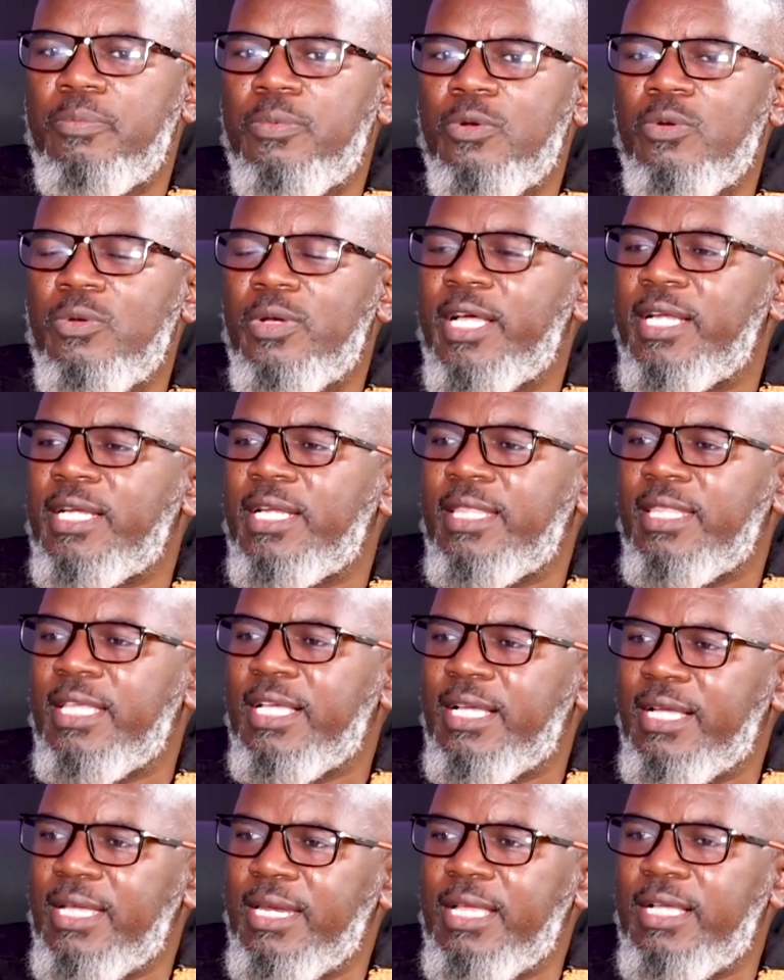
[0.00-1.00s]
look at, and the
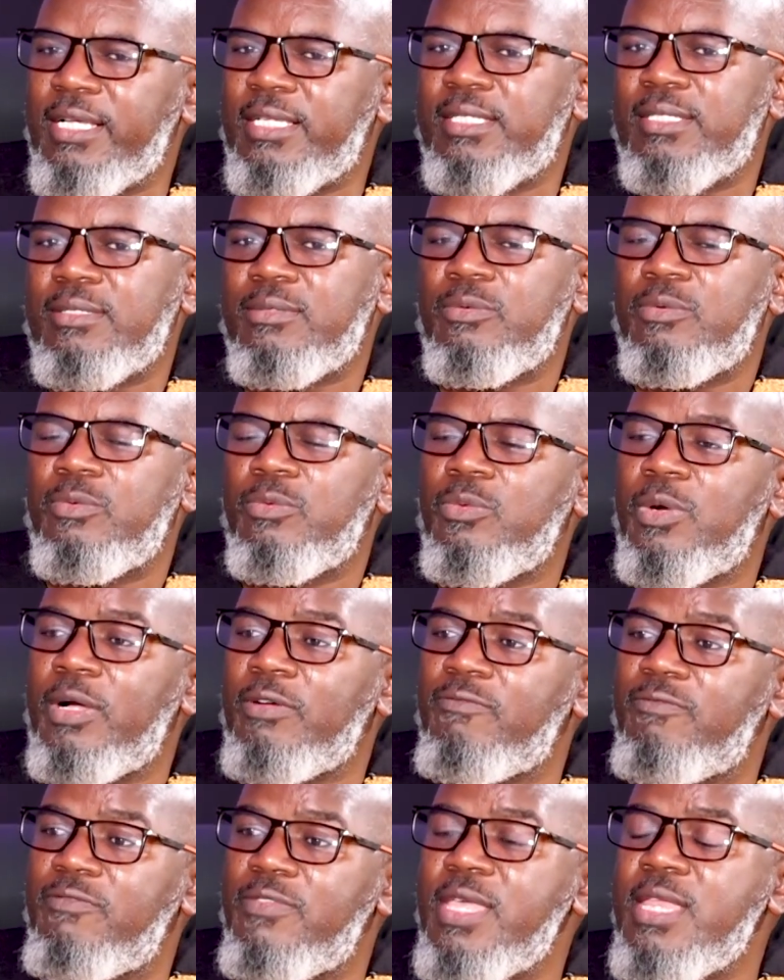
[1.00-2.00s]
Greeks were
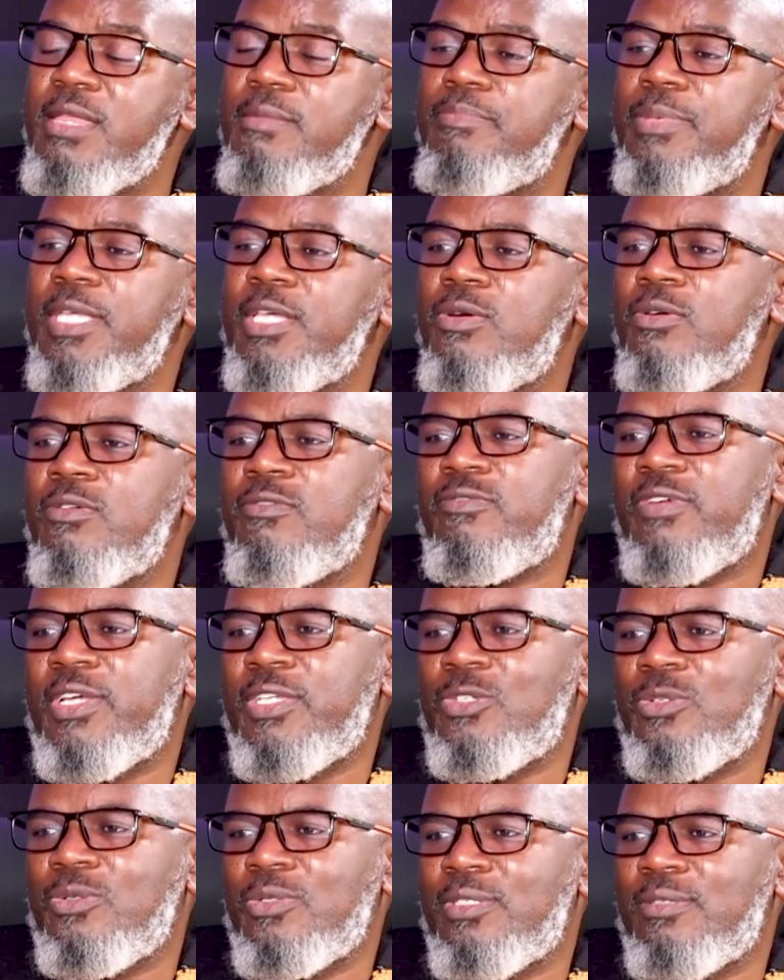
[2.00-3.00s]
very big on
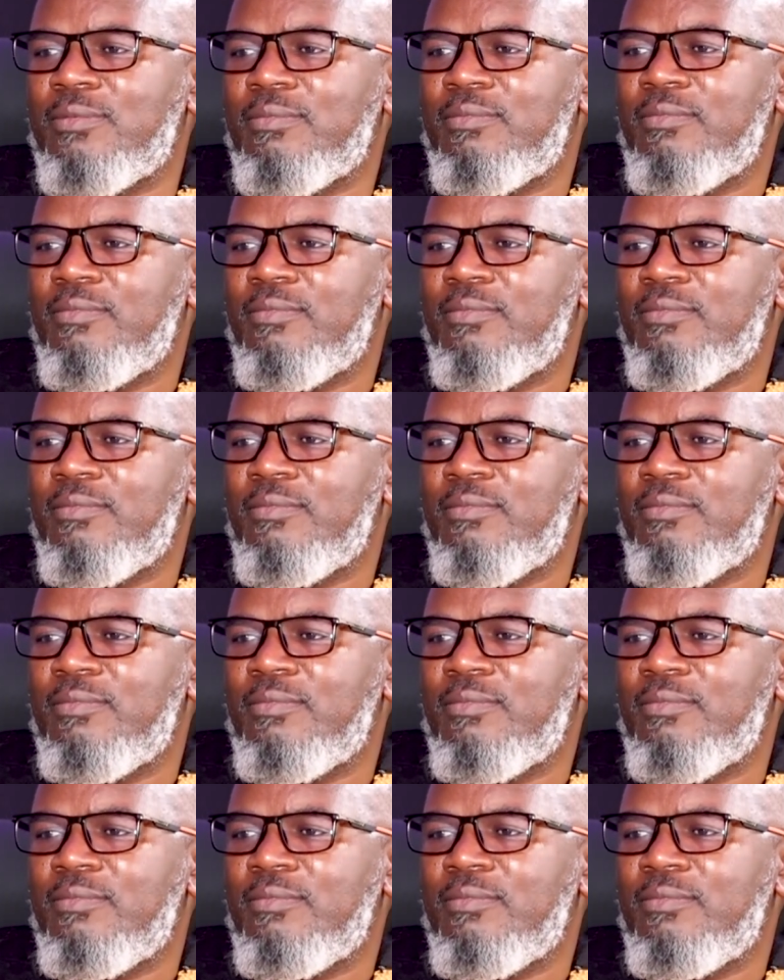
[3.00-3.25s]
virtues.